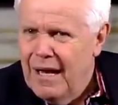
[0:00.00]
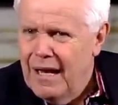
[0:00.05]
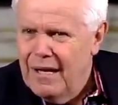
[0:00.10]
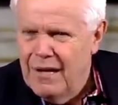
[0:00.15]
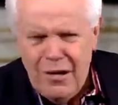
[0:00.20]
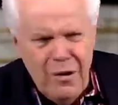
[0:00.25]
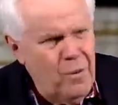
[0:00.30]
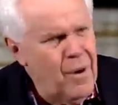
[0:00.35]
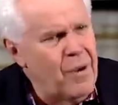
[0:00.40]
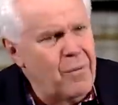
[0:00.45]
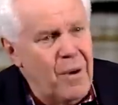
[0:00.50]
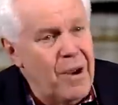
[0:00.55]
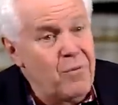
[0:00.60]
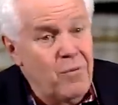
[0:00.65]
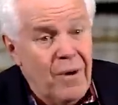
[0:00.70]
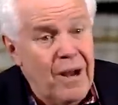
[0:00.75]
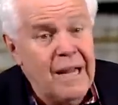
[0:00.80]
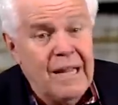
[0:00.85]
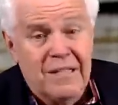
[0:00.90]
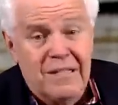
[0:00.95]
You know, when
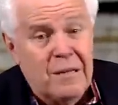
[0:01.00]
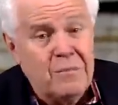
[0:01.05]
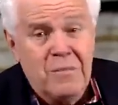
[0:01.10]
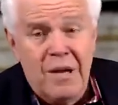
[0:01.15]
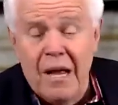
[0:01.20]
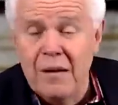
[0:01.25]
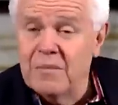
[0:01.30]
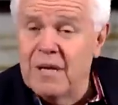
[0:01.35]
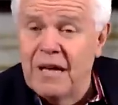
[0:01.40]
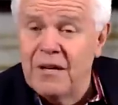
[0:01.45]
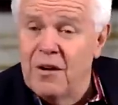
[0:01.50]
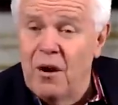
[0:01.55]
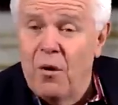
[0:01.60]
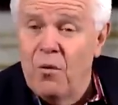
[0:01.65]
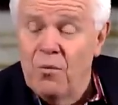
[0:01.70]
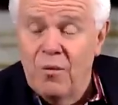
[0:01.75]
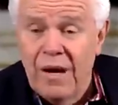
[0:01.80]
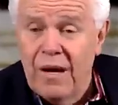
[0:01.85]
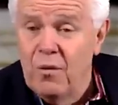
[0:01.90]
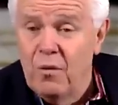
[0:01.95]
really sometimes I
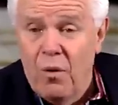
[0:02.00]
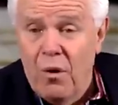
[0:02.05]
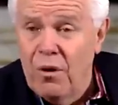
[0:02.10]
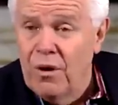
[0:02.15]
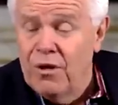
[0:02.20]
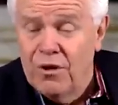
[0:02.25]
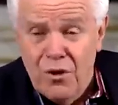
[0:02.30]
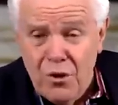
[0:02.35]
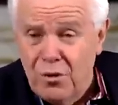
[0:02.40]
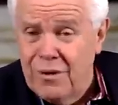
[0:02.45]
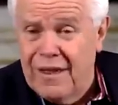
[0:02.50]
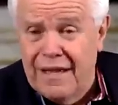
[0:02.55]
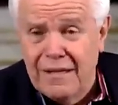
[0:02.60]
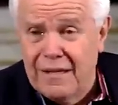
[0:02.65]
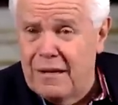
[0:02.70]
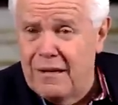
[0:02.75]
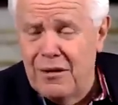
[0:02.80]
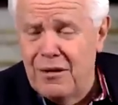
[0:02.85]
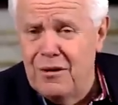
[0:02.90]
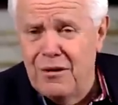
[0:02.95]
don't really want to do
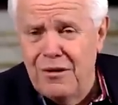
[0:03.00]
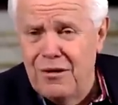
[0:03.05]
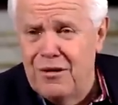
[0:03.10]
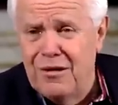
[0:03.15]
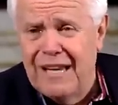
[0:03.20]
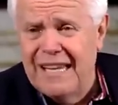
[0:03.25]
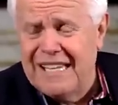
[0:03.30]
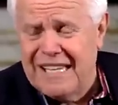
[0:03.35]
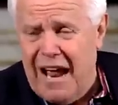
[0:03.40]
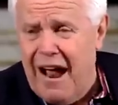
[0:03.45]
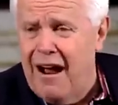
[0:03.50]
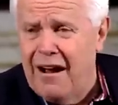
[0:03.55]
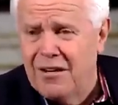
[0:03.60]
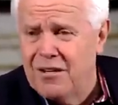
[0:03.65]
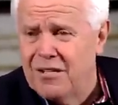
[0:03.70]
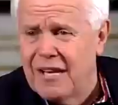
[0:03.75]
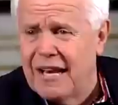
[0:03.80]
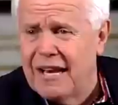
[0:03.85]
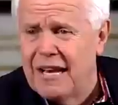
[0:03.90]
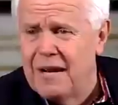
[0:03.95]
things. You know, you get
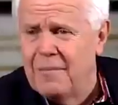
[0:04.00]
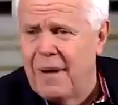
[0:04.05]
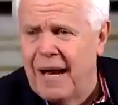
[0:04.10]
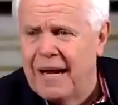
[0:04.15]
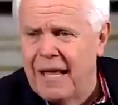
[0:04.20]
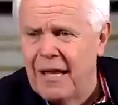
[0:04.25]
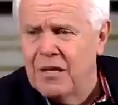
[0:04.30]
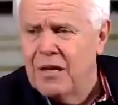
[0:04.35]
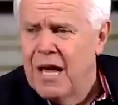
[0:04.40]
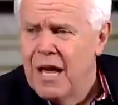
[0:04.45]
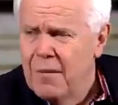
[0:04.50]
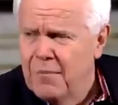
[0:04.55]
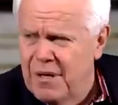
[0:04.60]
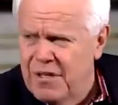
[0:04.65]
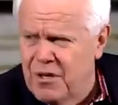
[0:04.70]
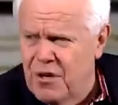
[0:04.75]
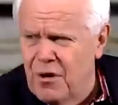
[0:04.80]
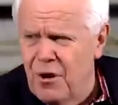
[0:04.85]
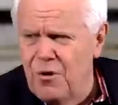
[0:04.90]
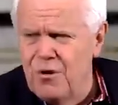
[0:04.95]
tired just like anybody else.
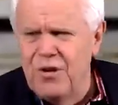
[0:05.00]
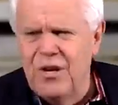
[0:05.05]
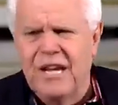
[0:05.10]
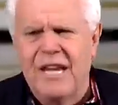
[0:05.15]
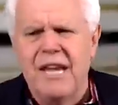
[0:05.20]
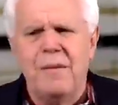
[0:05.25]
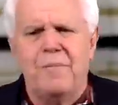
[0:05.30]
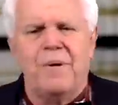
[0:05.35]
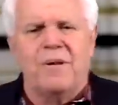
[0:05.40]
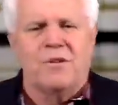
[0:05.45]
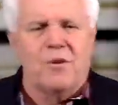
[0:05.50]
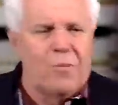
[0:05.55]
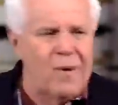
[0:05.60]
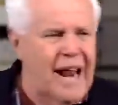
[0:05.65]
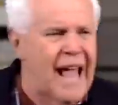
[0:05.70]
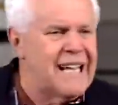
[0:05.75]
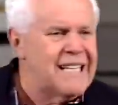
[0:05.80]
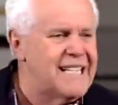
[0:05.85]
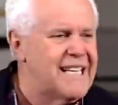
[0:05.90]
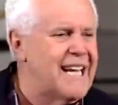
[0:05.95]
But, you know, you keep. So
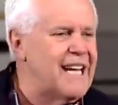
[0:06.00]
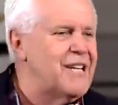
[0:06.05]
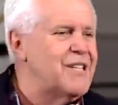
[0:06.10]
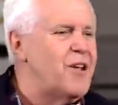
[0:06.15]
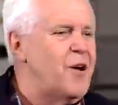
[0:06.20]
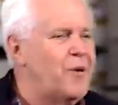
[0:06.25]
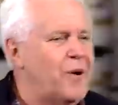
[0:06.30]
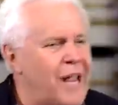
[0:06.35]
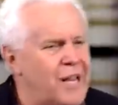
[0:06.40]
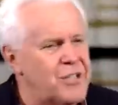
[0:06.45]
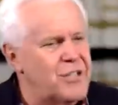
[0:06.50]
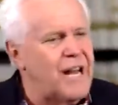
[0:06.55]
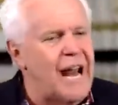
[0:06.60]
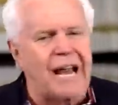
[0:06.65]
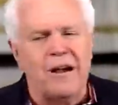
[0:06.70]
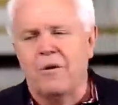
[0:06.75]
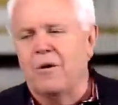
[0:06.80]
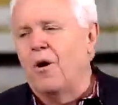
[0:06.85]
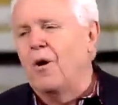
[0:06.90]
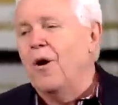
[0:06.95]
when I get a donation,
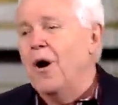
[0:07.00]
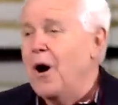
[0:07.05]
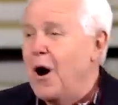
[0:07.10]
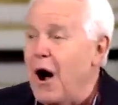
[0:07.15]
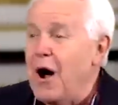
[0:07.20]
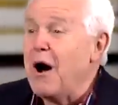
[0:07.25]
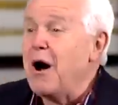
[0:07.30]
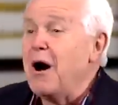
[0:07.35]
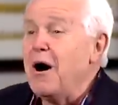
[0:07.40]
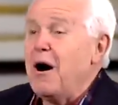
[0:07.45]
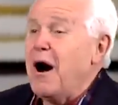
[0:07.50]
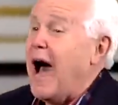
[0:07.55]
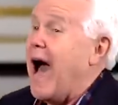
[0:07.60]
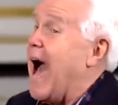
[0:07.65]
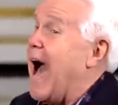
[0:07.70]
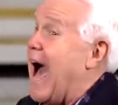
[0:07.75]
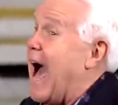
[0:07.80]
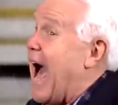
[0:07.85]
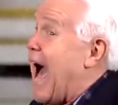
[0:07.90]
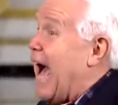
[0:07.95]
I don't go,
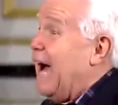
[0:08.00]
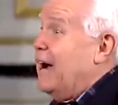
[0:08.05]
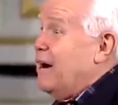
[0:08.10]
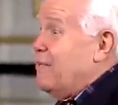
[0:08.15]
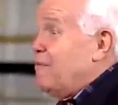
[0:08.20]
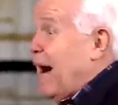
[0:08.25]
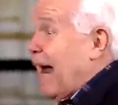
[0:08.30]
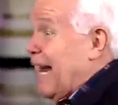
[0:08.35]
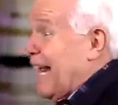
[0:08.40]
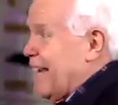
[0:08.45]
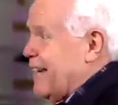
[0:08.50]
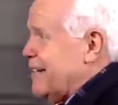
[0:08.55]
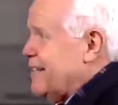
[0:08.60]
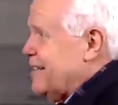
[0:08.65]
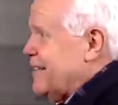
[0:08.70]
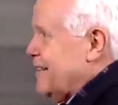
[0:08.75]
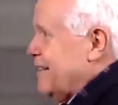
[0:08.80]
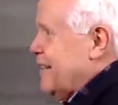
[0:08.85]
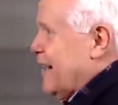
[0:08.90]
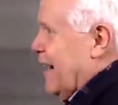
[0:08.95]
money.
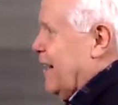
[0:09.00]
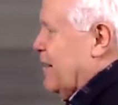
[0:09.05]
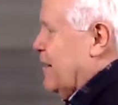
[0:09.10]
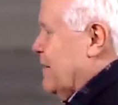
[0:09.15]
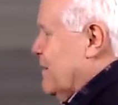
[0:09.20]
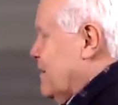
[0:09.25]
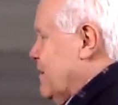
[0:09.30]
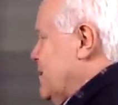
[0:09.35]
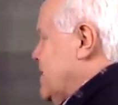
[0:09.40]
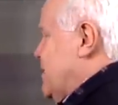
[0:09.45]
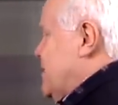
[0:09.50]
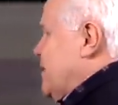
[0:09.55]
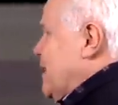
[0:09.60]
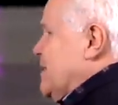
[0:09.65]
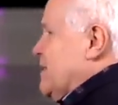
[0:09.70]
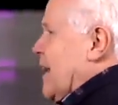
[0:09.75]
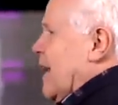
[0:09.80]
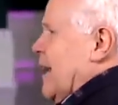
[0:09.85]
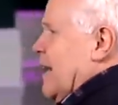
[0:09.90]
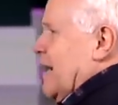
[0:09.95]
I go, oh,
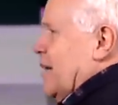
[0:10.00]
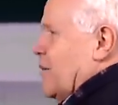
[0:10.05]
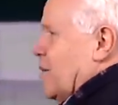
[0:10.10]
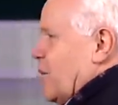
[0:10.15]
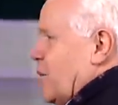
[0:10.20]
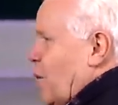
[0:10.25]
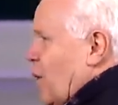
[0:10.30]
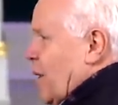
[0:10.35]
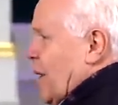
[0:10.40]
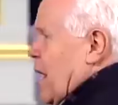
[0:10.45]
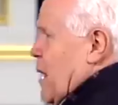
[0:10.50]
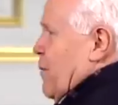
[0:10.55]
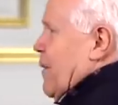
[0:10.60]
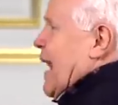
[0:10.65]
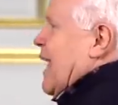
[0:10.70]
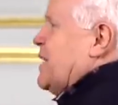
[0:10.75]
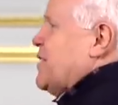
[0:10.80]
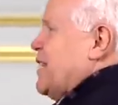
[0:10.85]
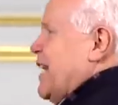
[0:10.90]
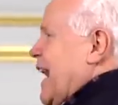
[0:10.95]
geez, I got to go to work.
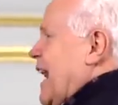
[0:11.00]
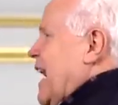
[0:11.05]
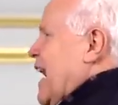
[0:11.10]
When I see